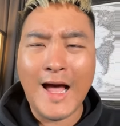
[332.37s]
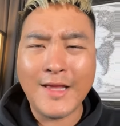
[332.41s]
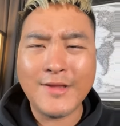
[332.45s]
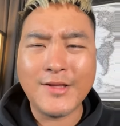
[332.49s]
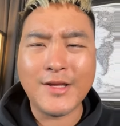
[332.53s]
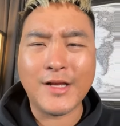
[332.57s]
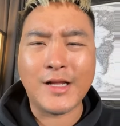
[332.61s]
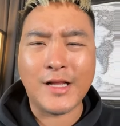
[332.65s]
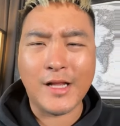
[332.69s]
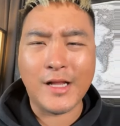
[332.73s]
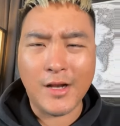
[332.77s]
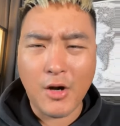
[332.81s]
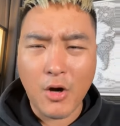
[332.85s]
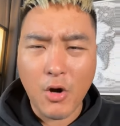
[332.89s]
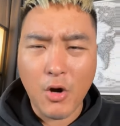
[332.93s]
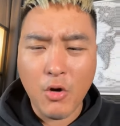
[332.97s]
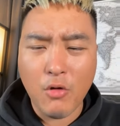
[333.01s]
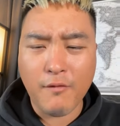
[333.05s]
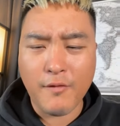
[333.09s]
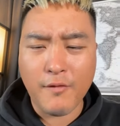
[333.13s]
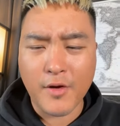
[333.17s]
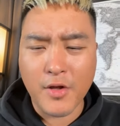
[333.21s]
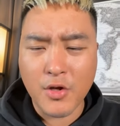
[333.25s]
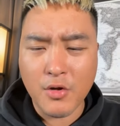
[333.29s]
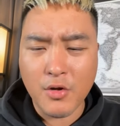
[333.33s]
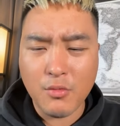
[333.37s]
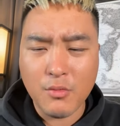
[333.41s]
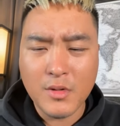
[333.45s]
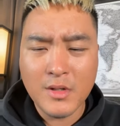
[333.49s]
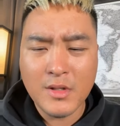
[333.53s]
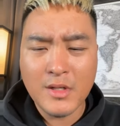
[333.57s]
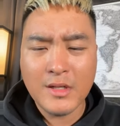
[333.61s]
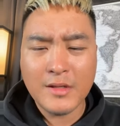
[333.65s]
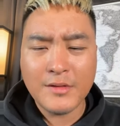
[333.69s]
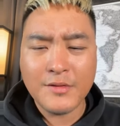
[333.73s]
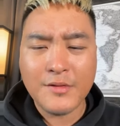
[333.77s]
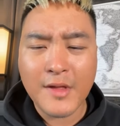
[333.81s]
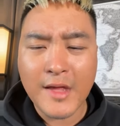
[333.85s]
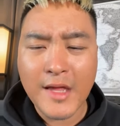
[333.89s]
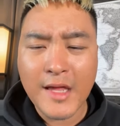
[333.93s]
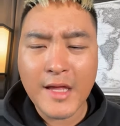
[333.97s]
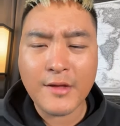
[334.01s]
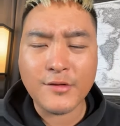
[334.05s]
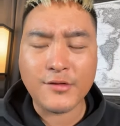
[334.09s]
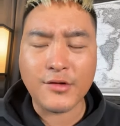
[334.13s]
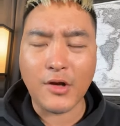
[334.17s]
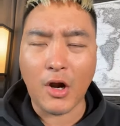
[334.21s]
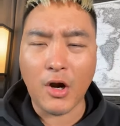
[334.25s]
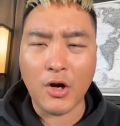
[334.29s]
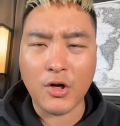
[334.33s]
I declare over you,
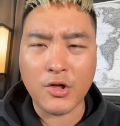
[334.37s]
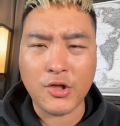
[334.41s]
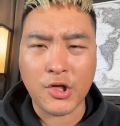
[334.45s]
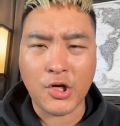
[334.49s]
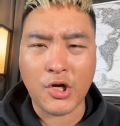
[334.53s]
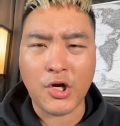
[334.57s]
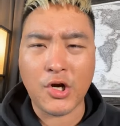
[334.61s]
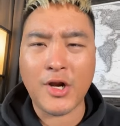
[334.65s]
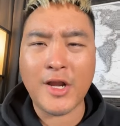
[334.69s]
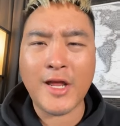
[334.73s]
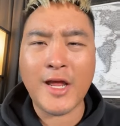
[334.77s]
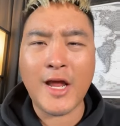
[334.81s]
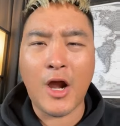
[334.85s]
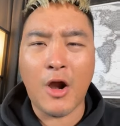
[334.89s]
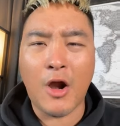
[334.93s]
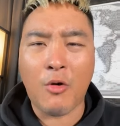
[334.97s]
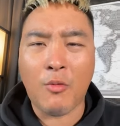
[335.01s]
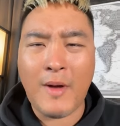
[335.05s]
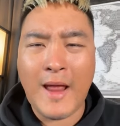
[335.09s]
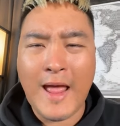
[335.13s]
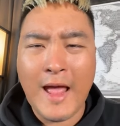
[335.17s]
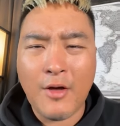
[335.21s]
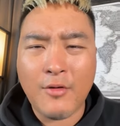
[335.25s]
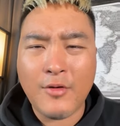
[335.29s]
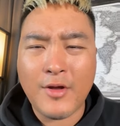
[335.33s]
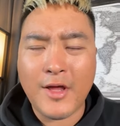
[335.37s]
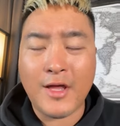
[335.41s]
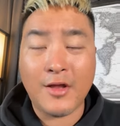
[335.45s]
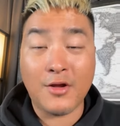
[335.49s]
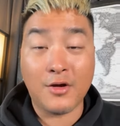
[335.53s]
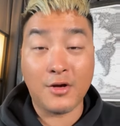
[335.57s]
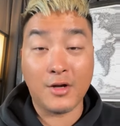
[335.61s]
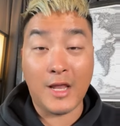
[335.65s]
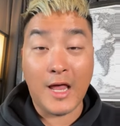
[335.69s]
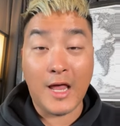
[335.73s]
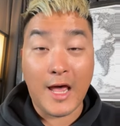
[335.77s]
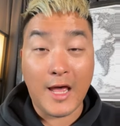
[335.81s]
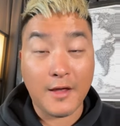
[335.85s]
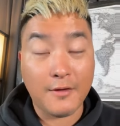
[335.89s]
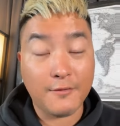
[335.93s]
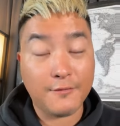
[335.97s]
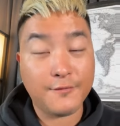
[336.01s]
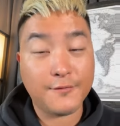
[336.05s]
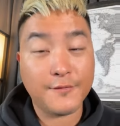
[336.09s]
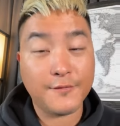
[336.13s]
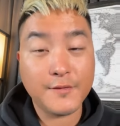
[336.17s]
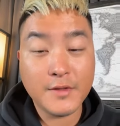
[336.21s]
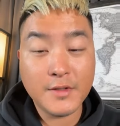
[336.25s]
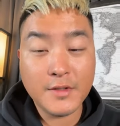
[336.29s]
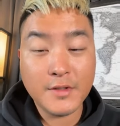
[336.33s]
things are turning around in your
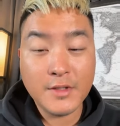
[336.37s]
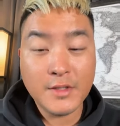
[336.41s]
life.